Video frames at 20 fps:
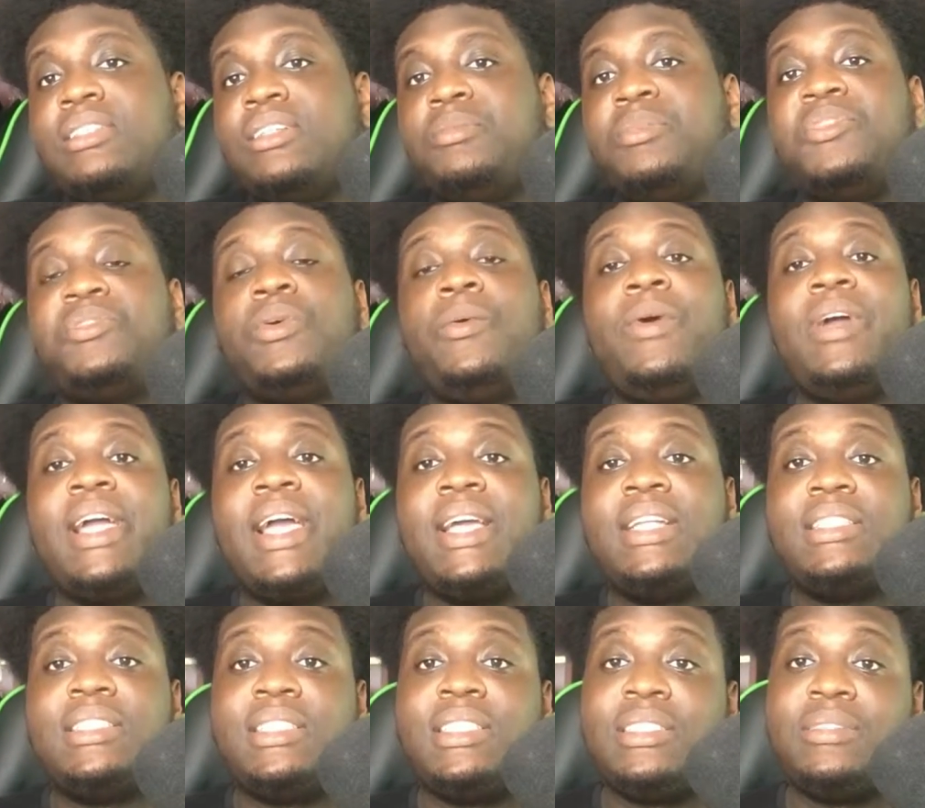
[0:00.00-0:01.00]
So before we get
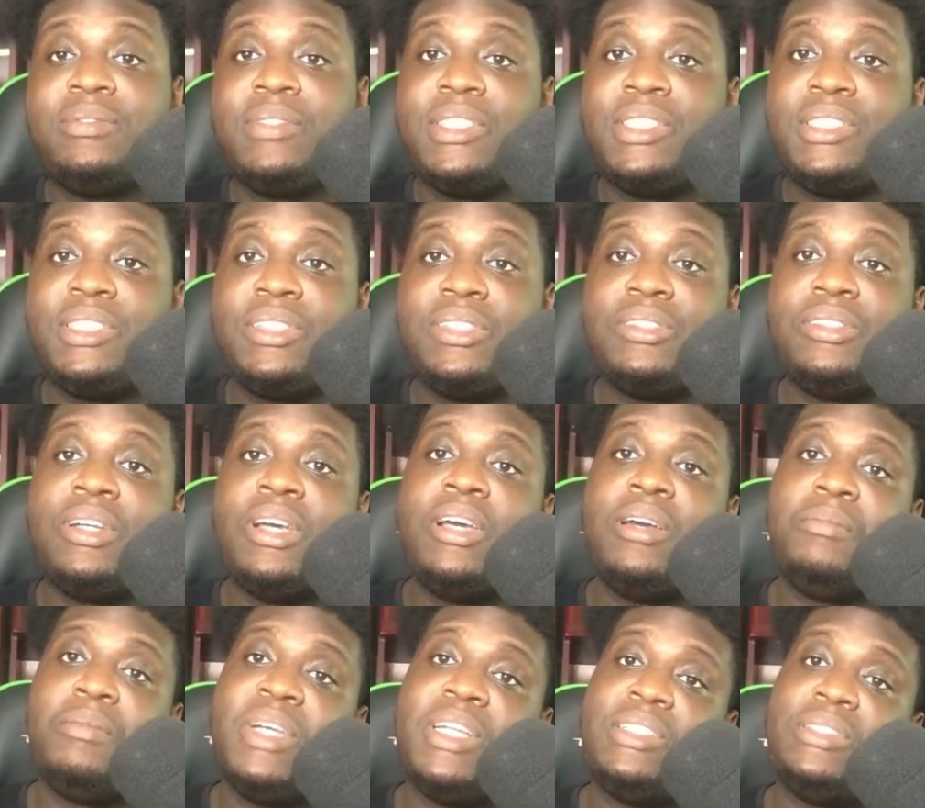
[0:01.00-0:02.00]
into this video,
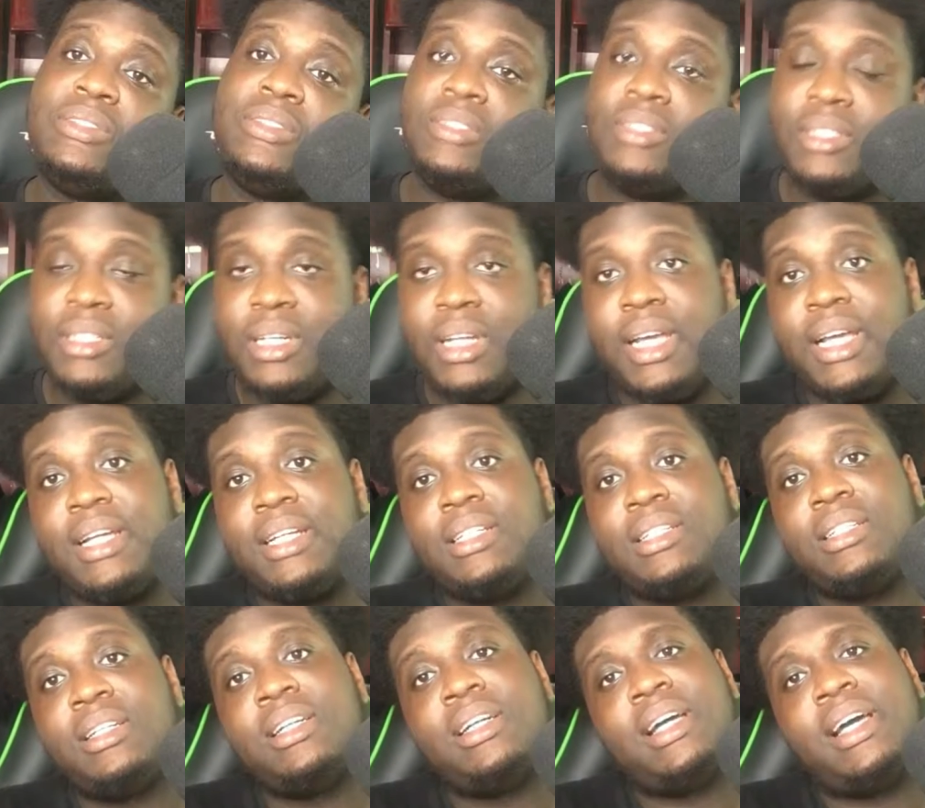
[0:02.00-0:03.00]
make sure you like,
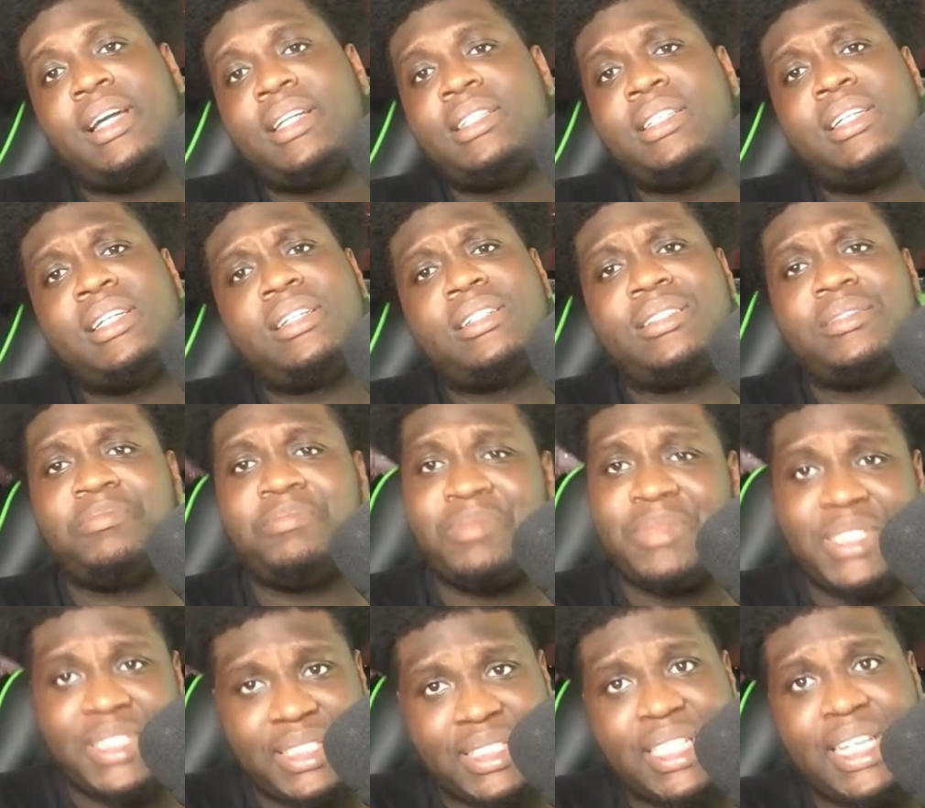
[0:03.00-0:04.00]
and yeah,
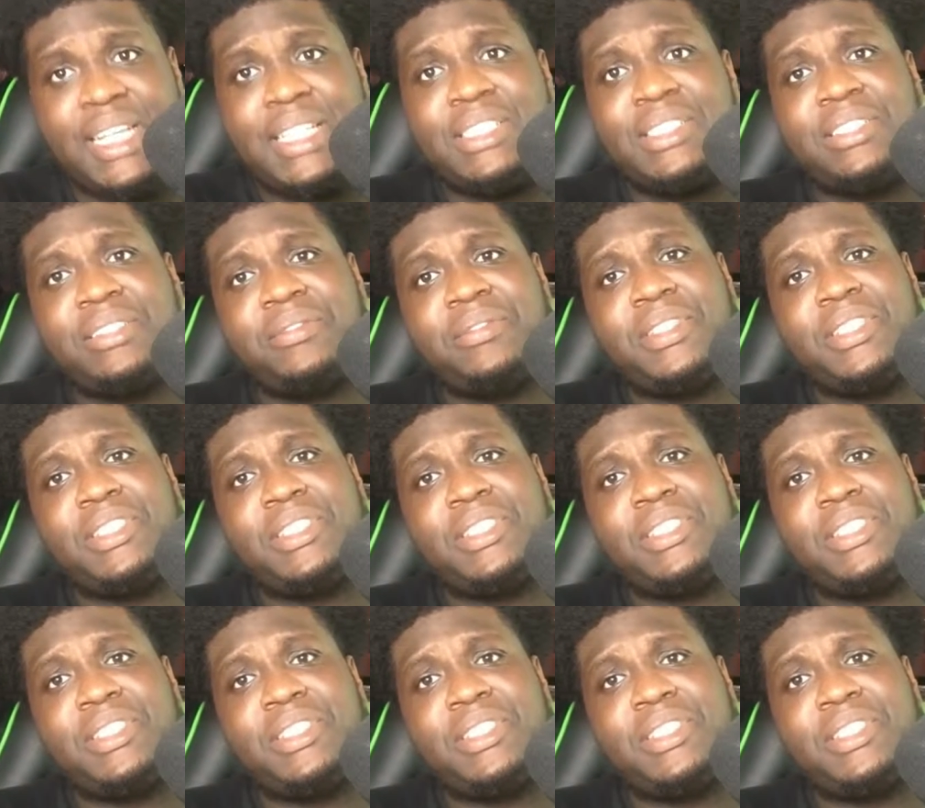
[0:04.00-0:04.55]
let's get into the